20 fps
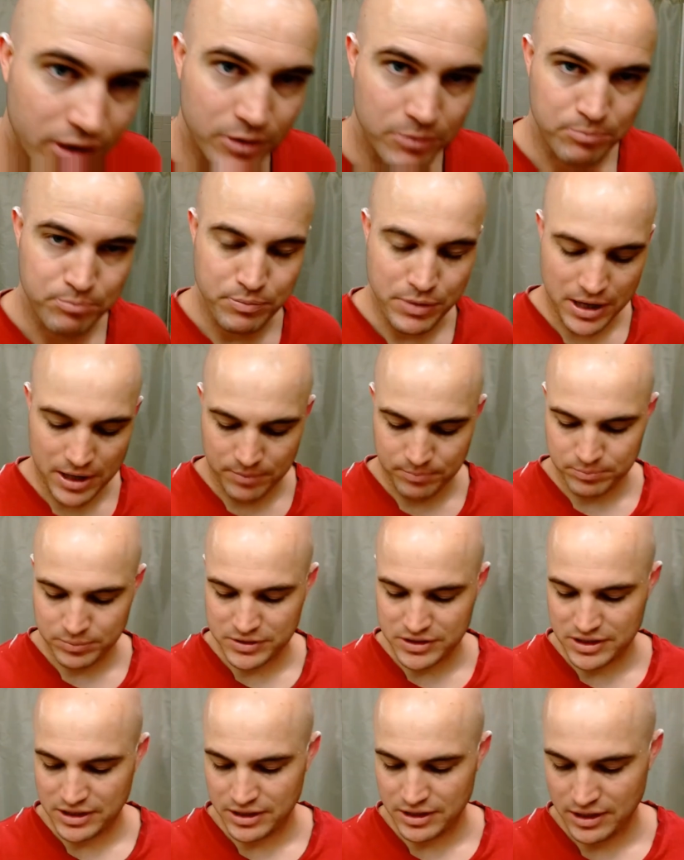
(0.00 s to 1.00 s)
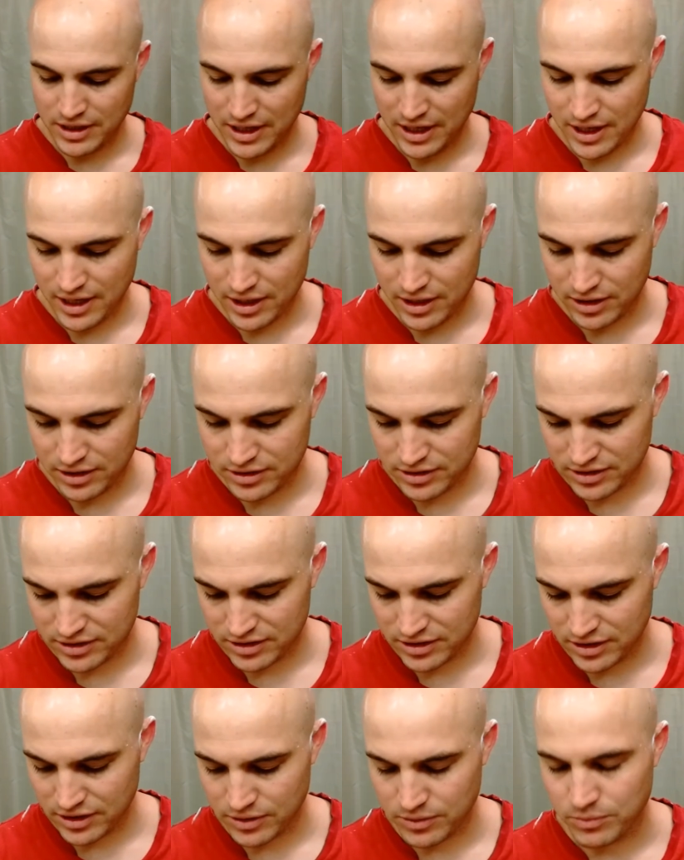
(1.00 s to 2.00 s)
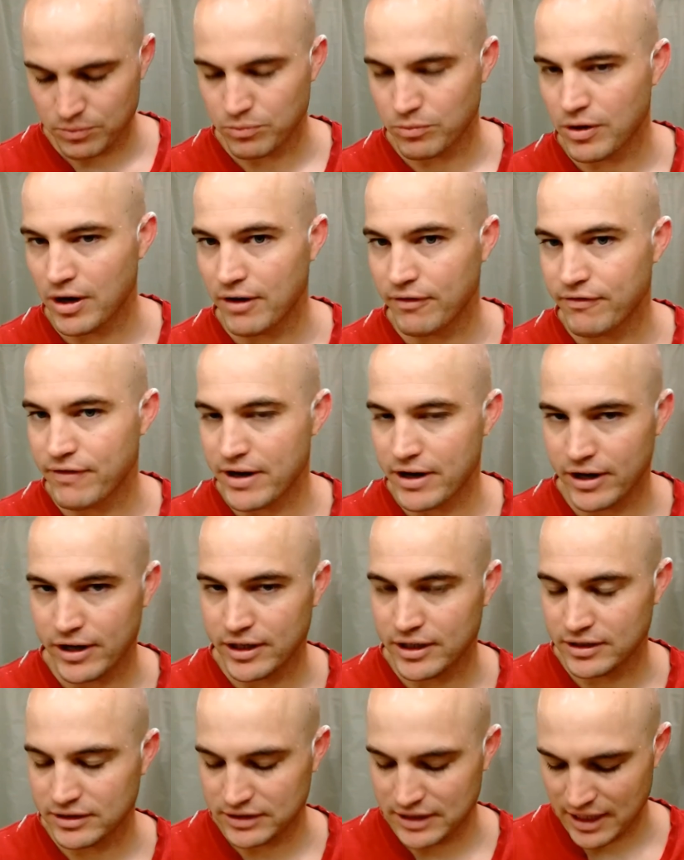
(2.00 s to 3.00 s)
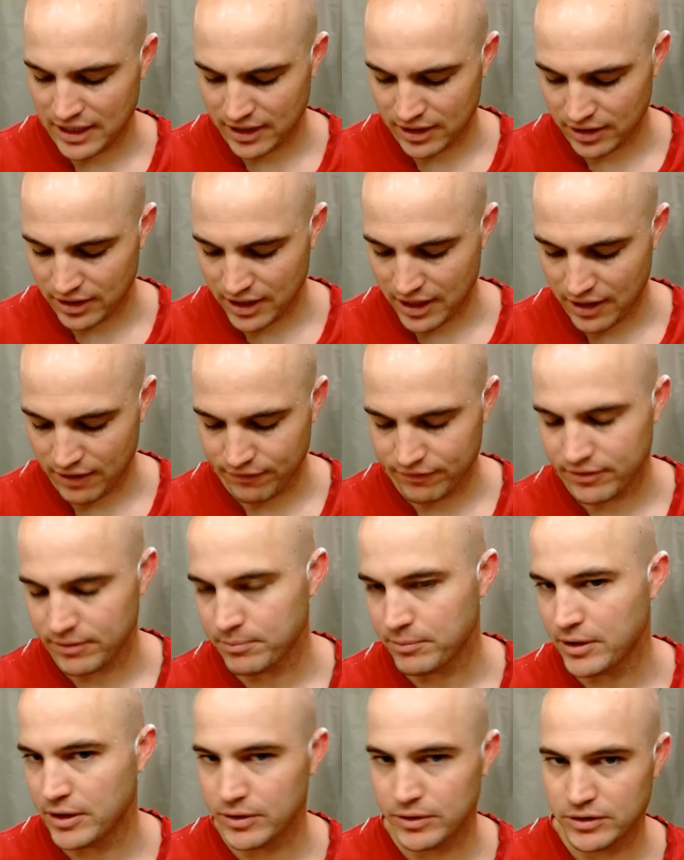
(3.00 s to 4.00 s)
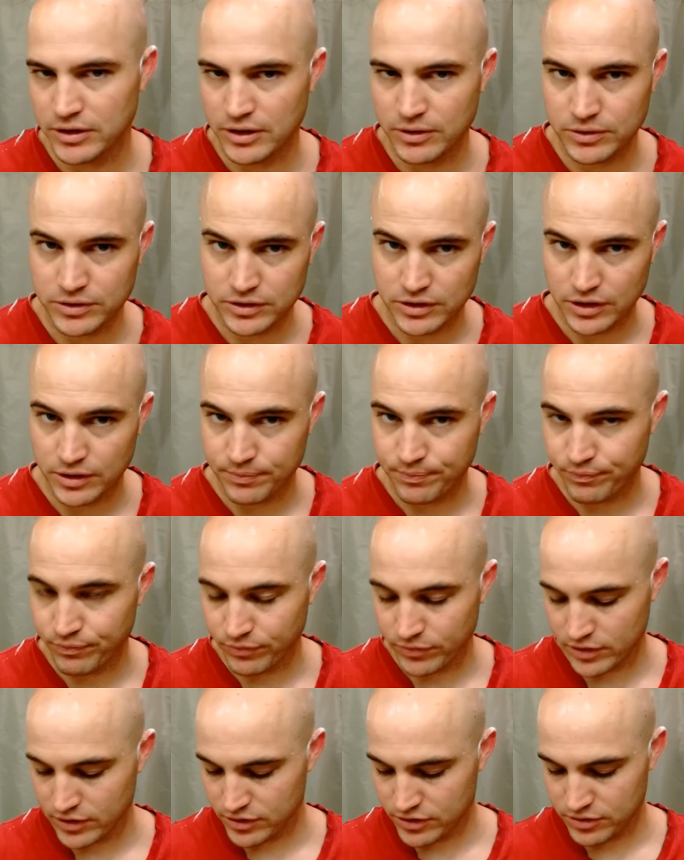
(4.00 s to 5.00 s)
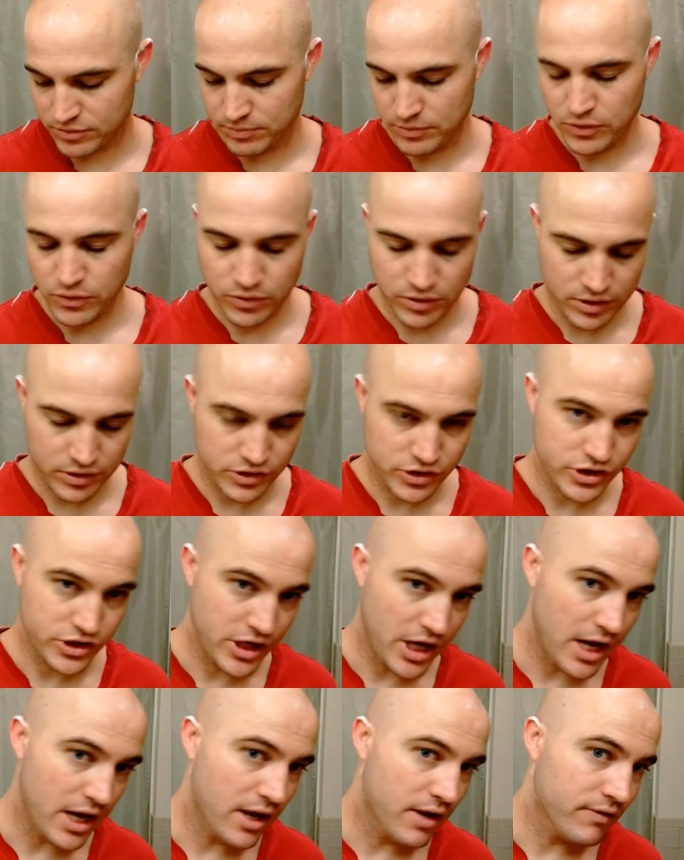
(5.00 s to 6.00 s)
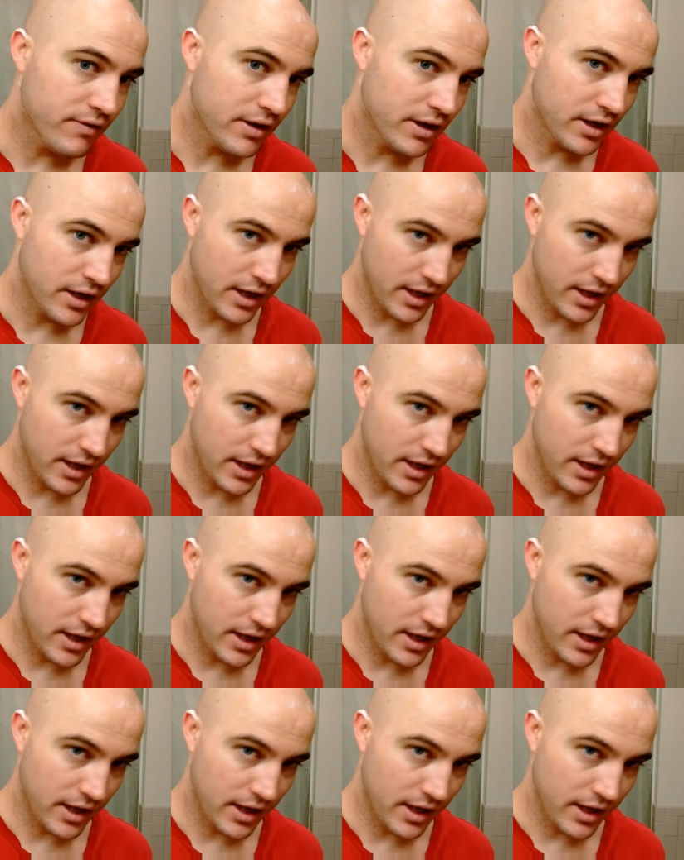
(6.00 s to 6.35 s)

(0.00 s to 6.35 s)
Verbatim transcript: little bumps and, and just little rough areas that it left. But it was, it was a smooth shave and,